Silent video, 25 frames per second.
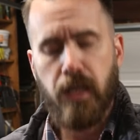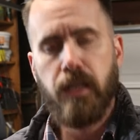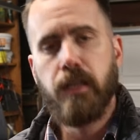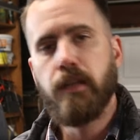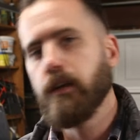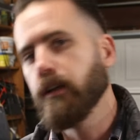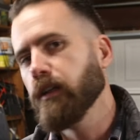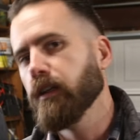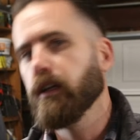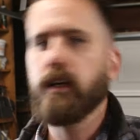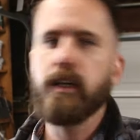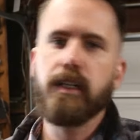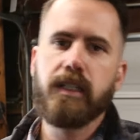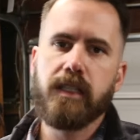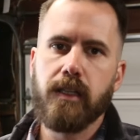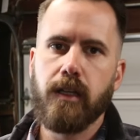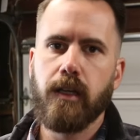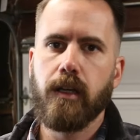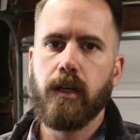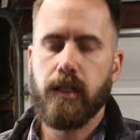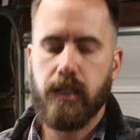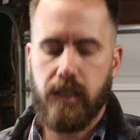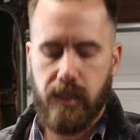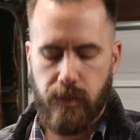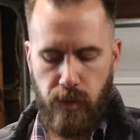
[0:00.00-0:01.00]
You can look at
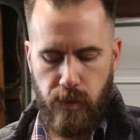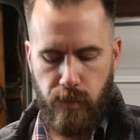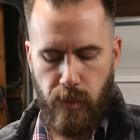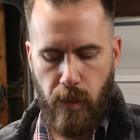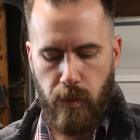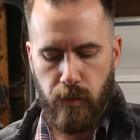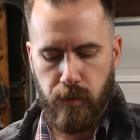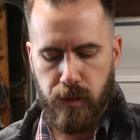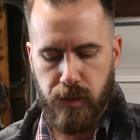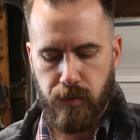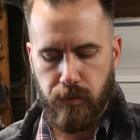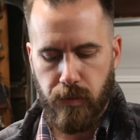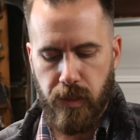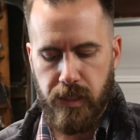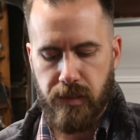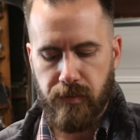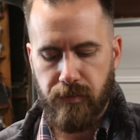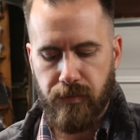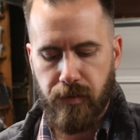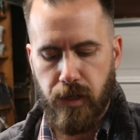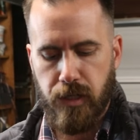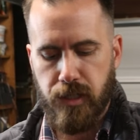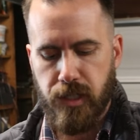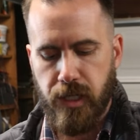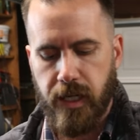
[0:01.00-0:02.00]
some of the most
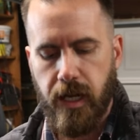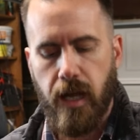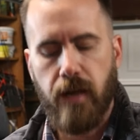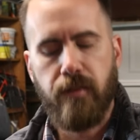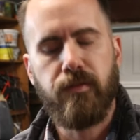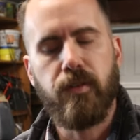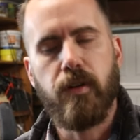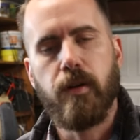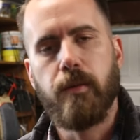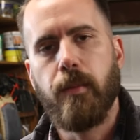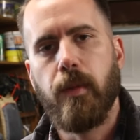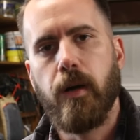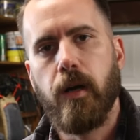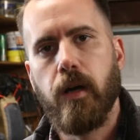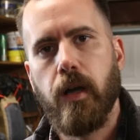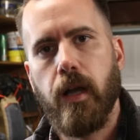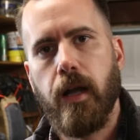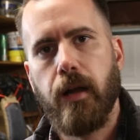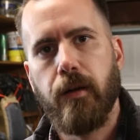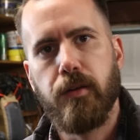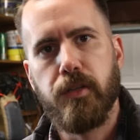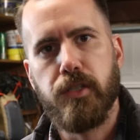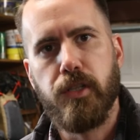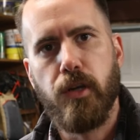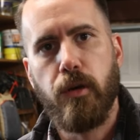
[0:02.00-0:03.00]
recent footage I got from
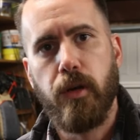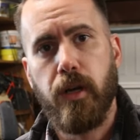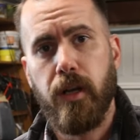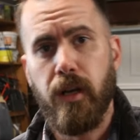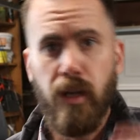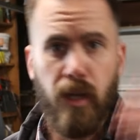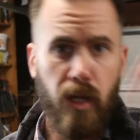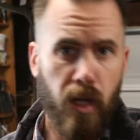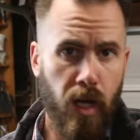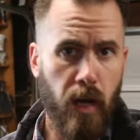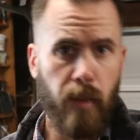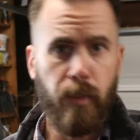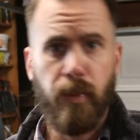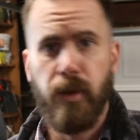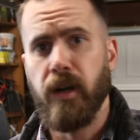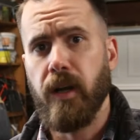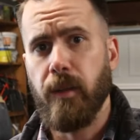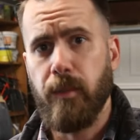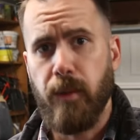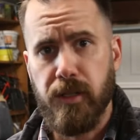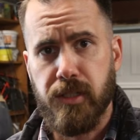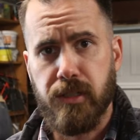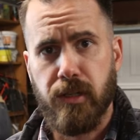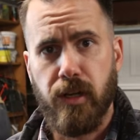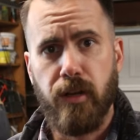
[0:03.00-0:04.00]
Arizona. I'll put it
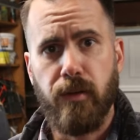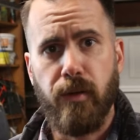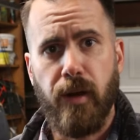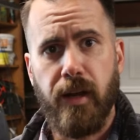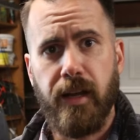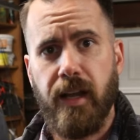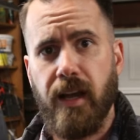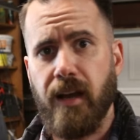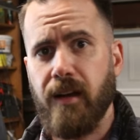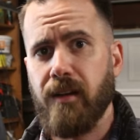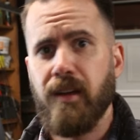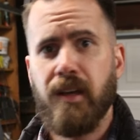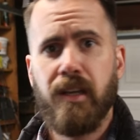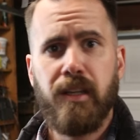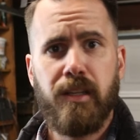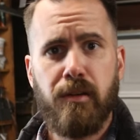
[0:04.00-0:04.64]
up on screen right now.